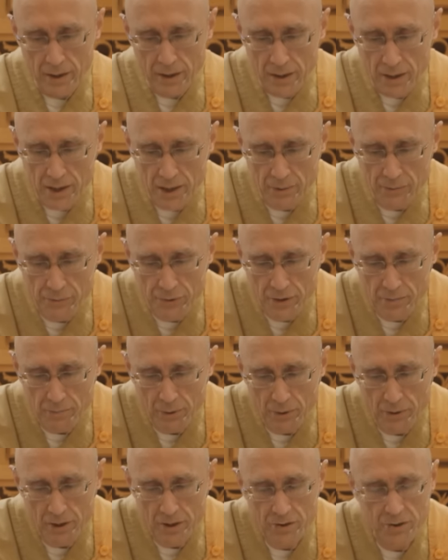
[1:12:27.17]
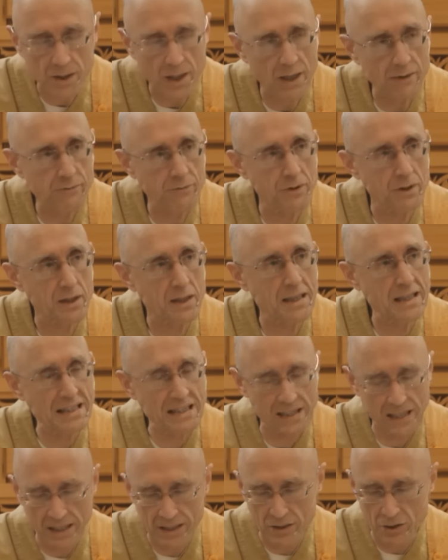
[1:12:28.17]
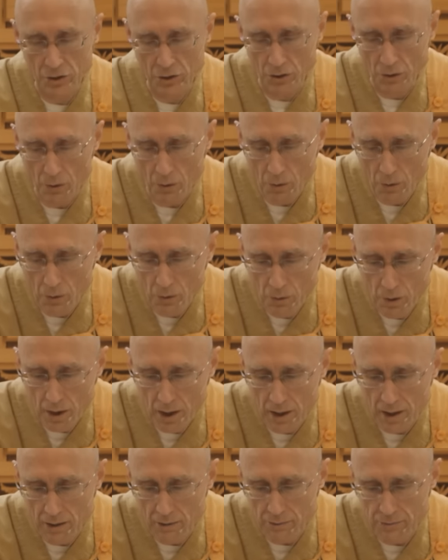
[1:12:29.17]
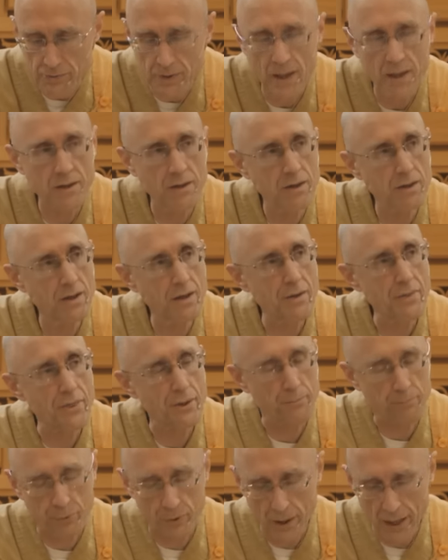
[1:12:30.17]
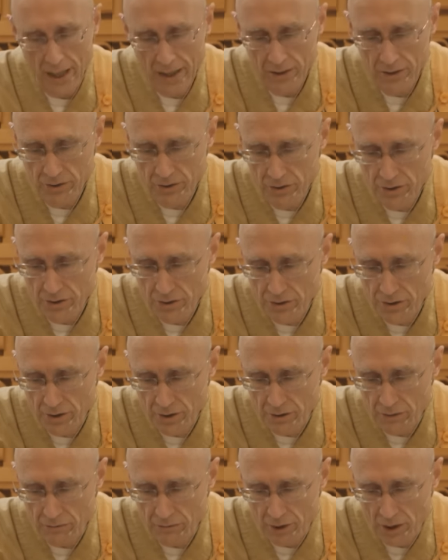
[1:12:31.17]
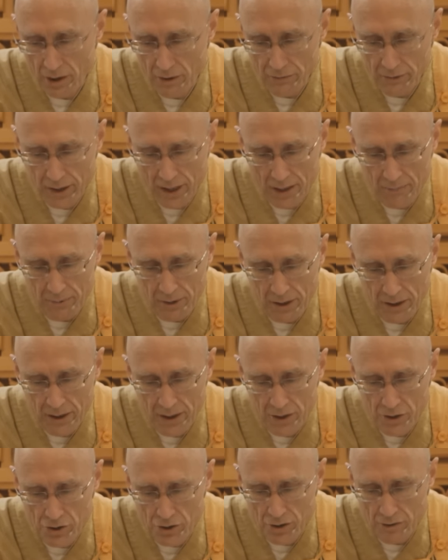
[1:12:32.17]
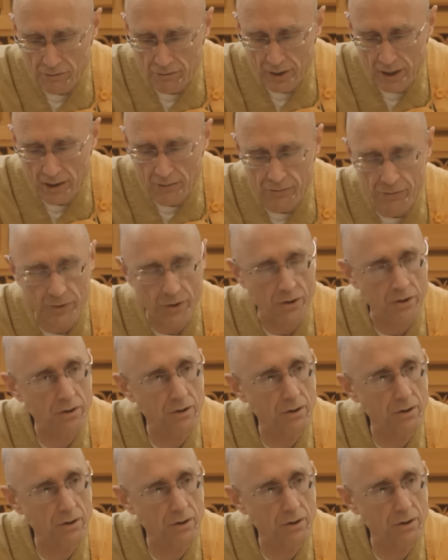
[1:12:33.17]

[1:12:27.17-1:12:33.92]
if the bodhisattva can let go of the practices that involve the application of effort,